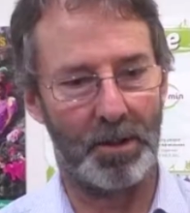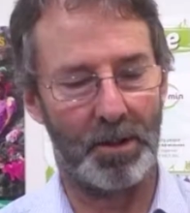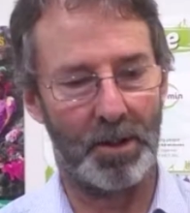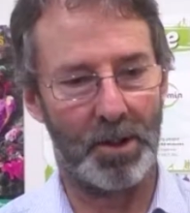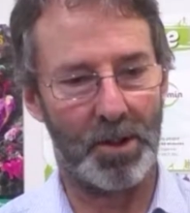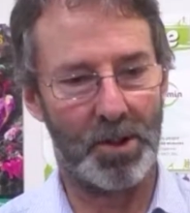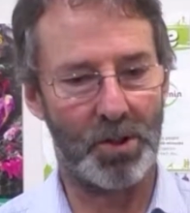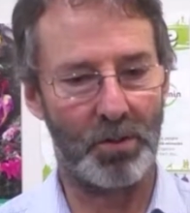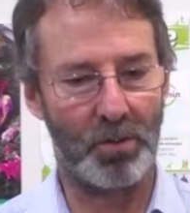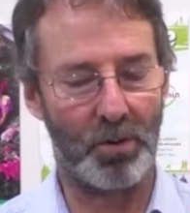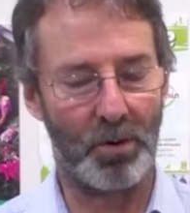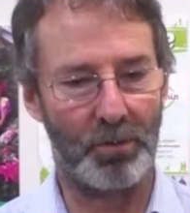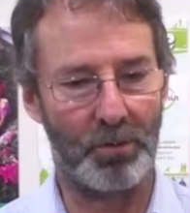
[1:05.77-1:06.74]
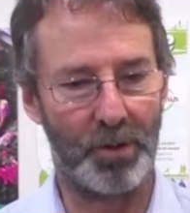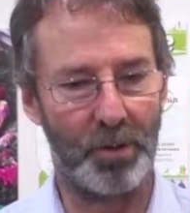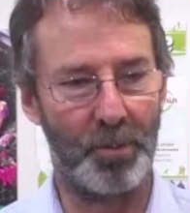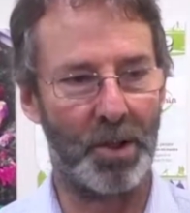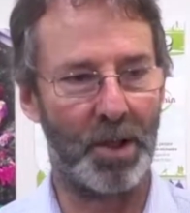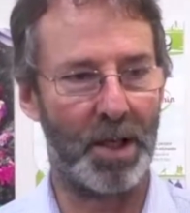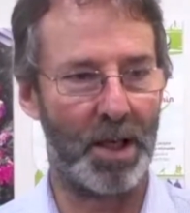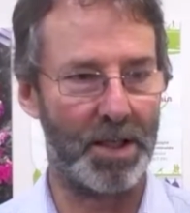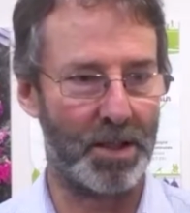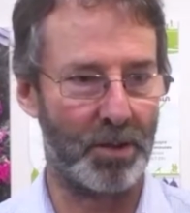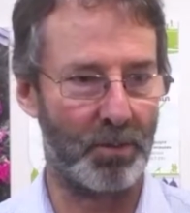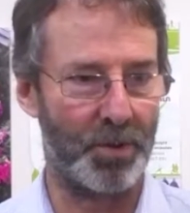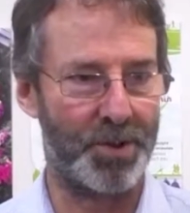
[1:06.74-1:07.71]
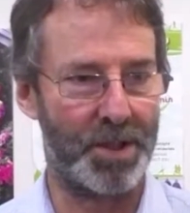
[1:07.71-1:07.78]
The issue of
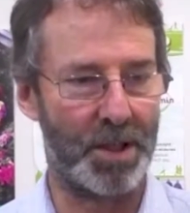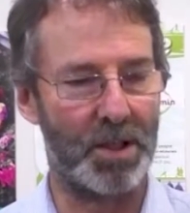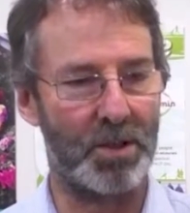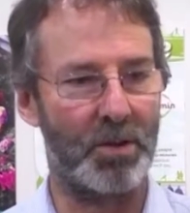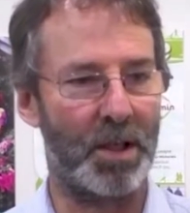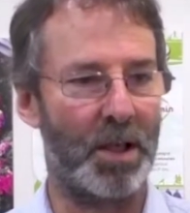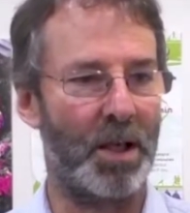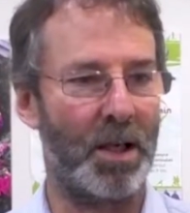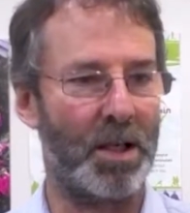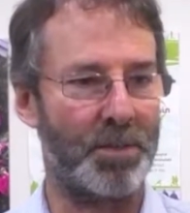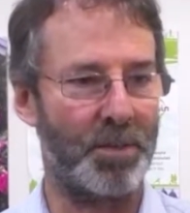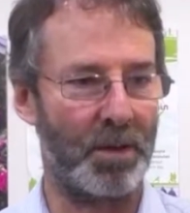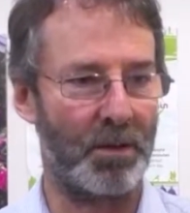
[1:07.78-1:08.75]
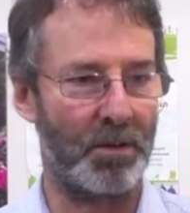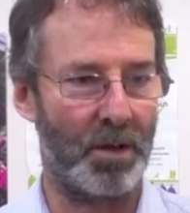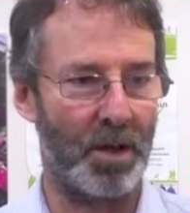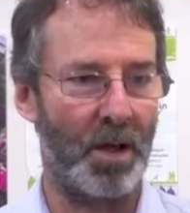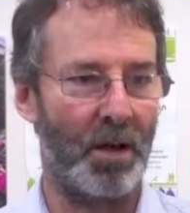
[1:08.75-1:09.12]
communicating with secondary care has been